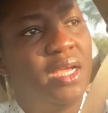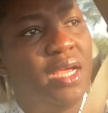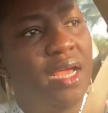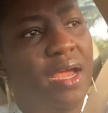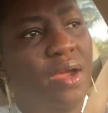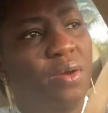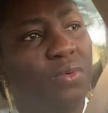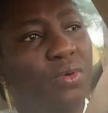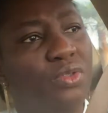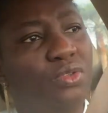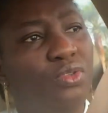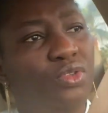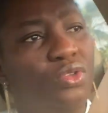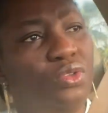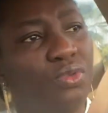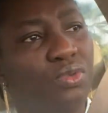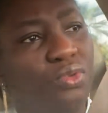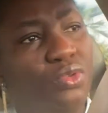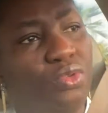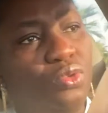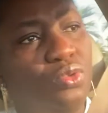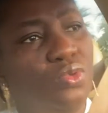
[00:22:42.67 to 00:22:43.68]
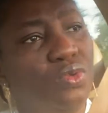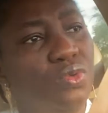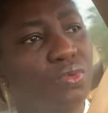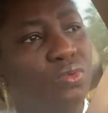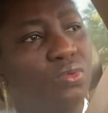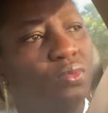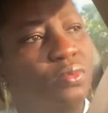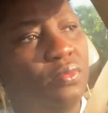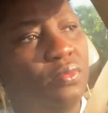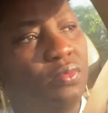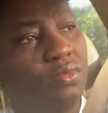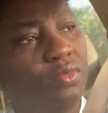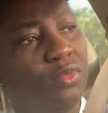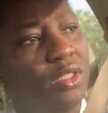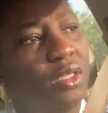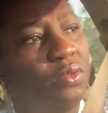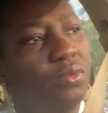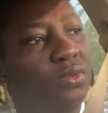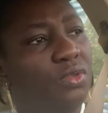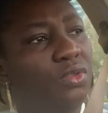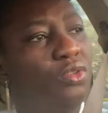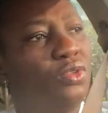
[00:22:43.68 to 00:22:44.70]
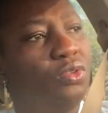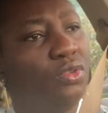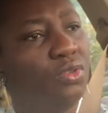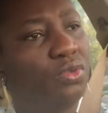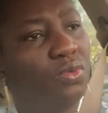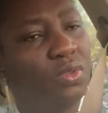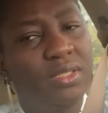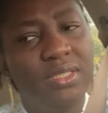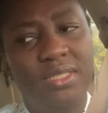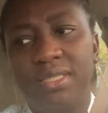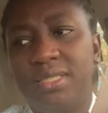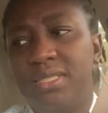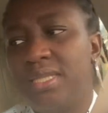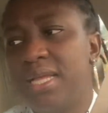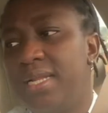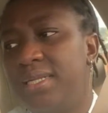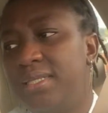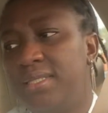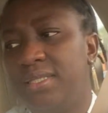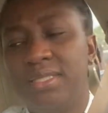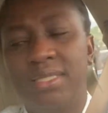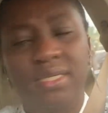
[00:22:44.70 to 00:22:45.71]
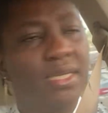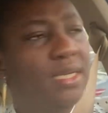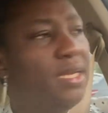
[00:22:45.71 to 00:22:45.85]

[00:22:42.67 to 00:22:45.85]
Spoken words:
I want you to know. I want you to understand.